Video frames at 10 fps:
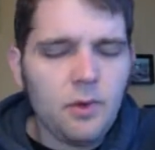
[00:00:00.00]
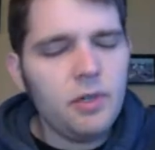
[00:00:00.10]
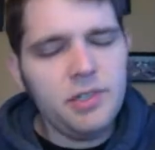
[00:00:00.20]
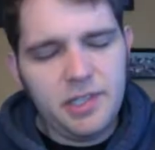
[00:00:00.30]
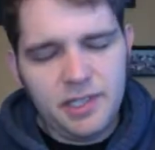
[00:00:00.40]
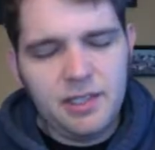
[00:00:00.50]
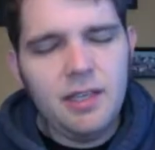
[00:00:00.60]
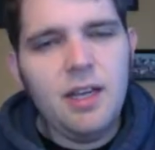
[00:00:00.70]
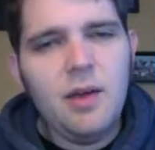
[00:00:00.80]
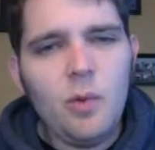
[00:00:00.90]
or she,
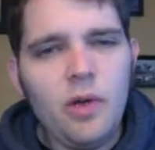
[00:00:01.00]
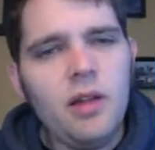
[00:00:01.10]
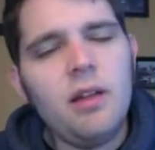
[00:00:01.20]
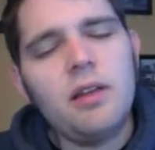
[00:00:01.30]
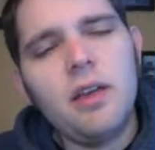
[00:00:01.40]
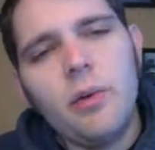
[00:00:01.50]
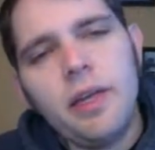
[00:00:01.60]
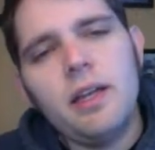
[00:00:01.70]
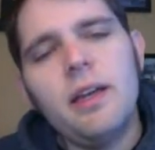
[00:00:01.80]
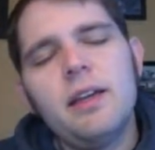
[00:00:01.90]
will go
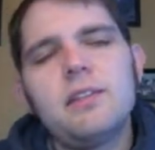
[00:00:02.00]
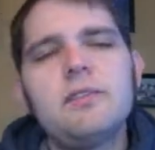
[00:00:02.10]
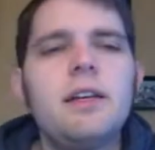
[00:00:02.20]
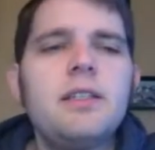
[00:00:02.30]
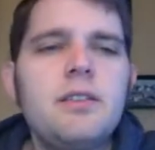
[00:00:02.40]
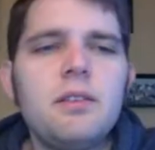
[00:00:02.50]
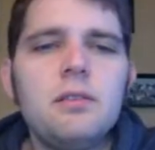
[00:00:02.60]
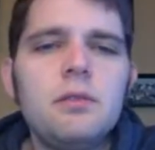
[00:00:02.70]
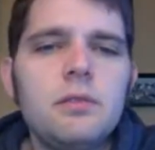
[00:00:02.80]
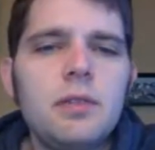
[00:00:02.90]
in and try
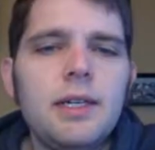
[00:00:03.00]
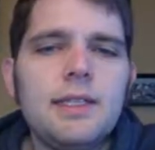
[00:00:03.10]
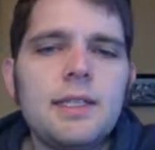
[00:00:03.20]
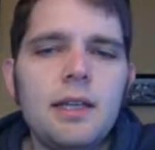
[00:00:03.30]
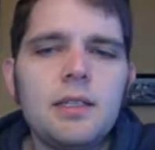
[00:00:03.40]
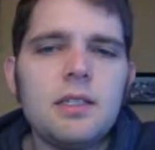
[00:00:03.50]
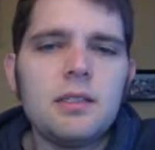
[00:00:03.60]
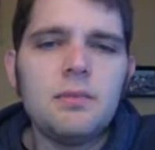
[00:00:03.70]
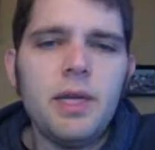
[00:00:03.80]
to assess